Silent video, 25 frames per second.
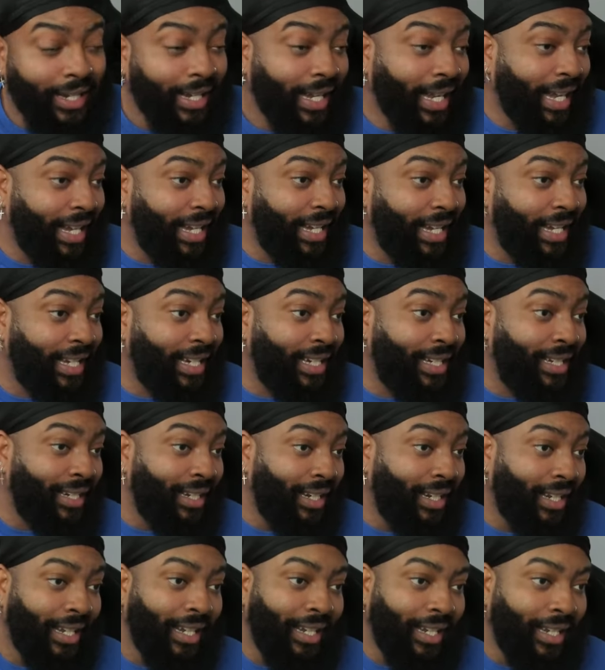And
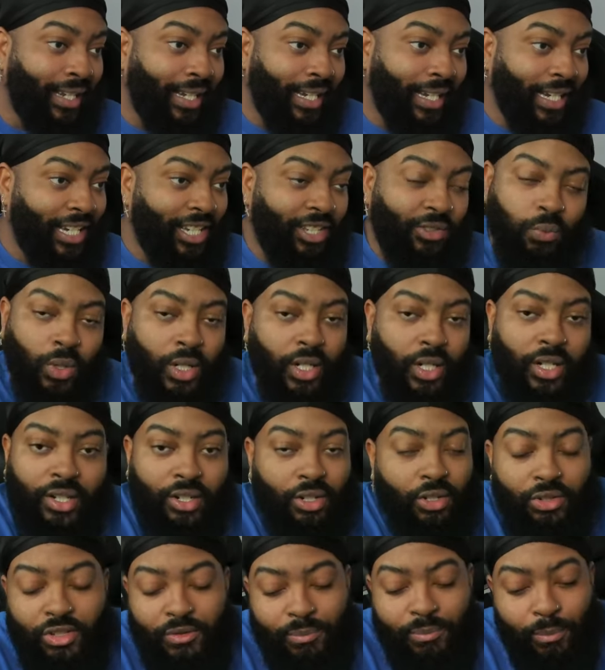it's one of
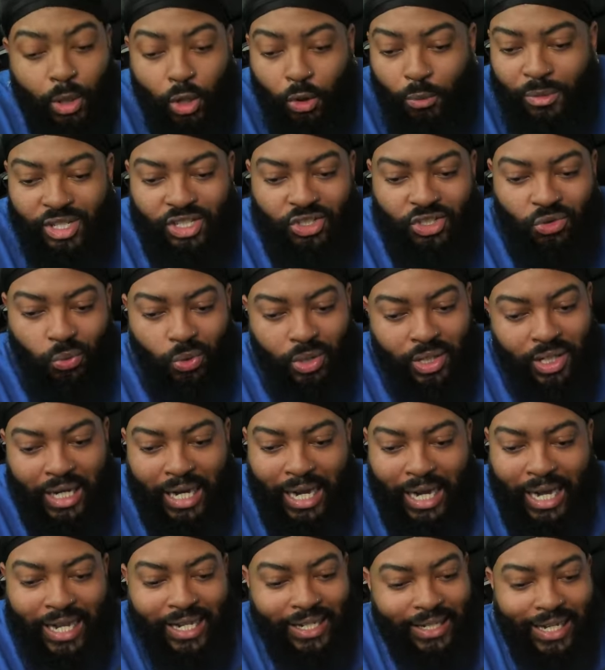those moments where
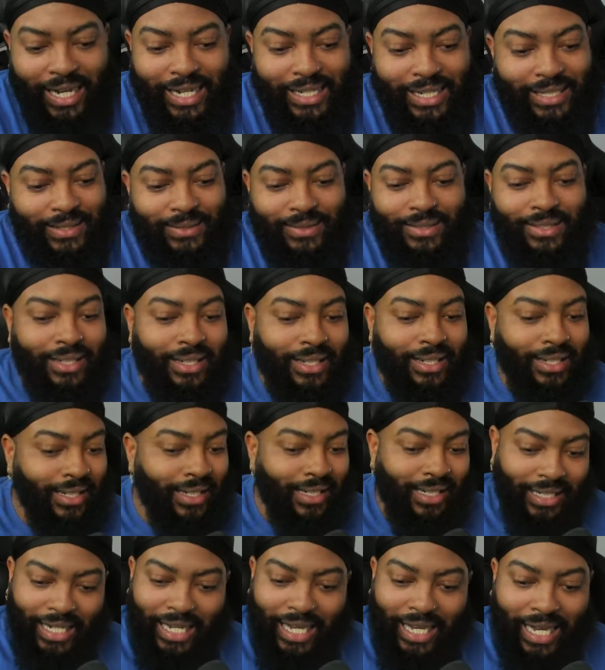
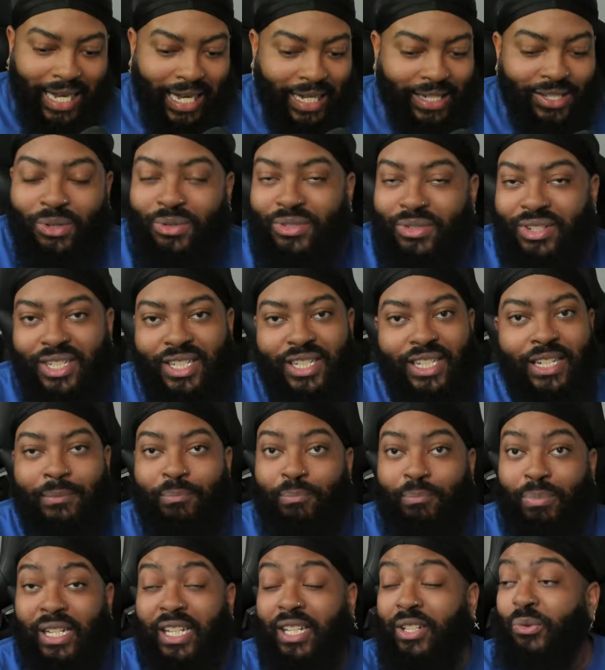I don't see it
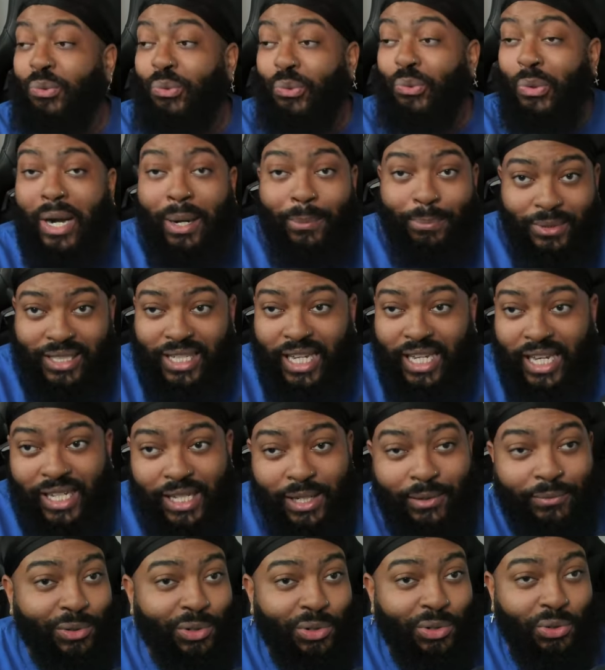being
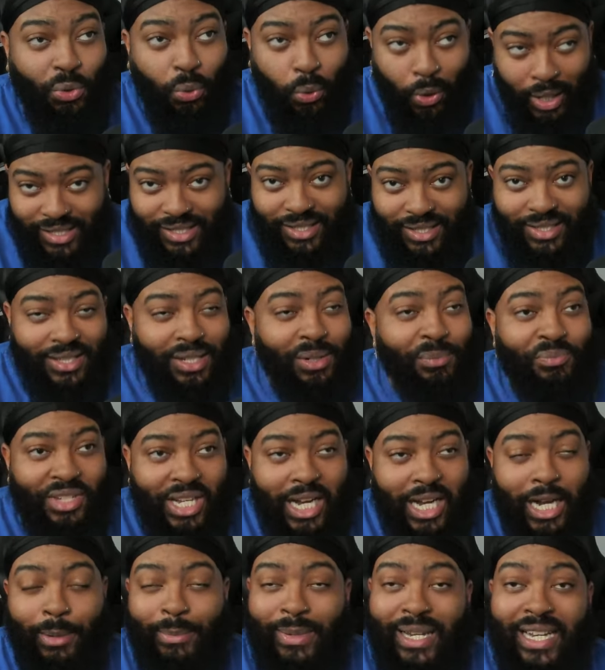replicated for quite some
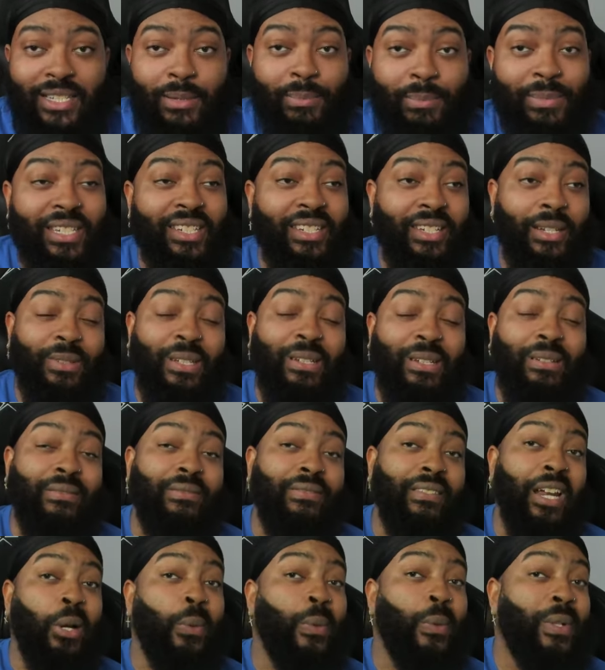time. It has to be something
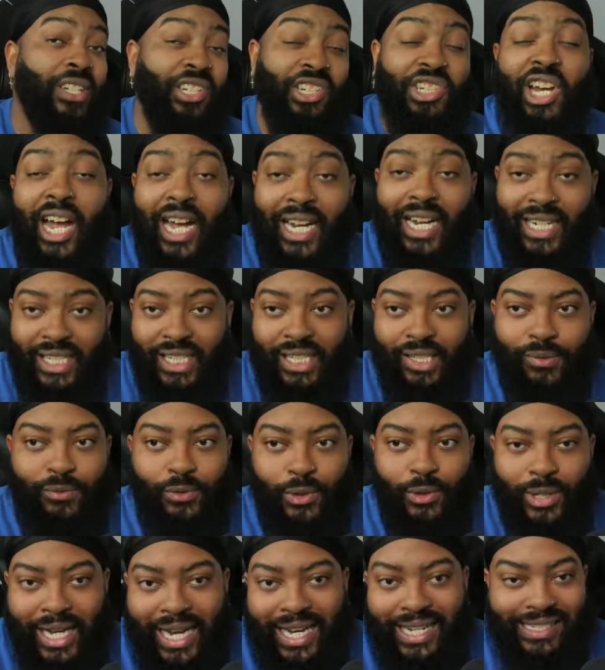very shocking
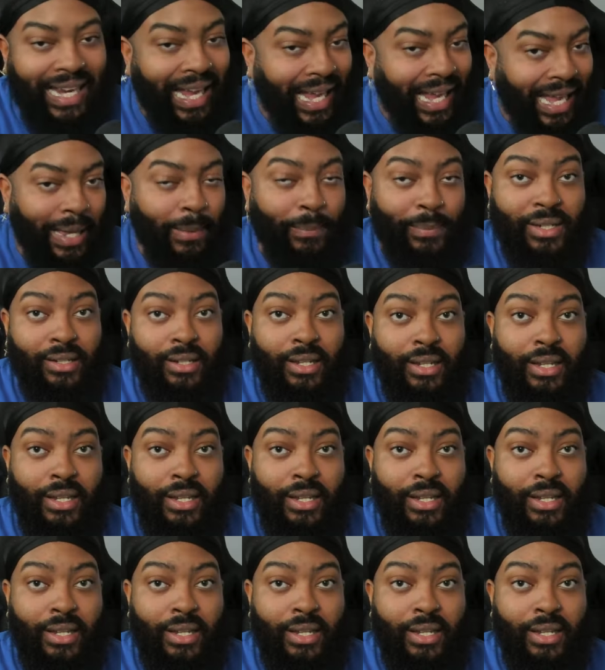for that to happen.